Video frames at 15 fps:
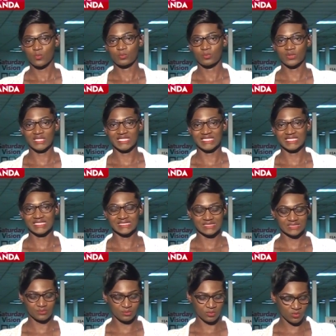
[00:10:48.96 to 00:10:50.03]

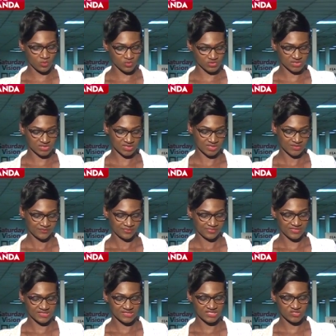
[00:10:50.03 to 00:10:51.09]
police post.
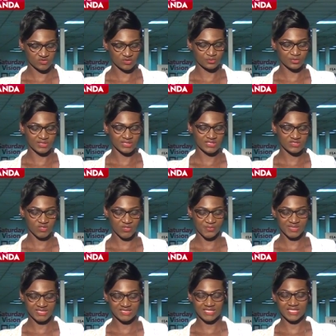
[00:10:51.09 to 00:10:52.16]
The district police
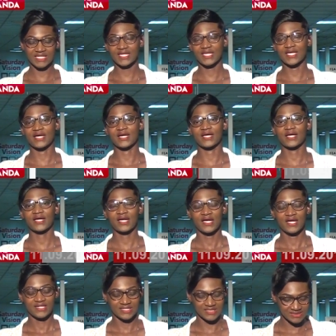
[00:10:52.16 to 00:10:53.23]
commander Iganga
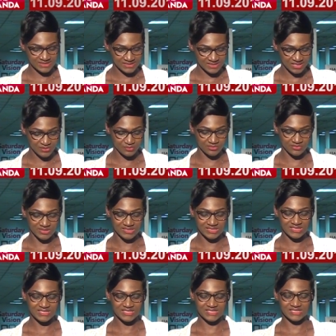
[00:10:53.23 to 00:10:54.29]
Nasibu
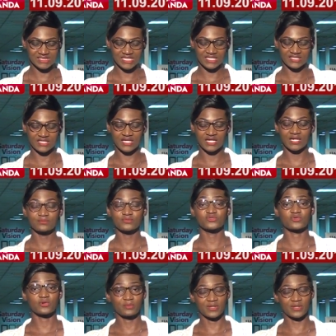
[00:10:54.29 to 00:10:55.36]
Ndita said the
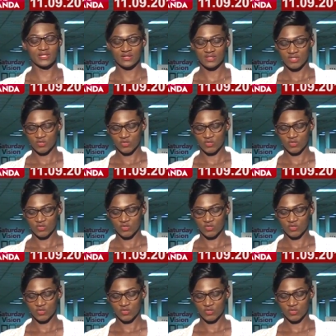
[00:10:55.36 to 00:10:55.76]
armed robber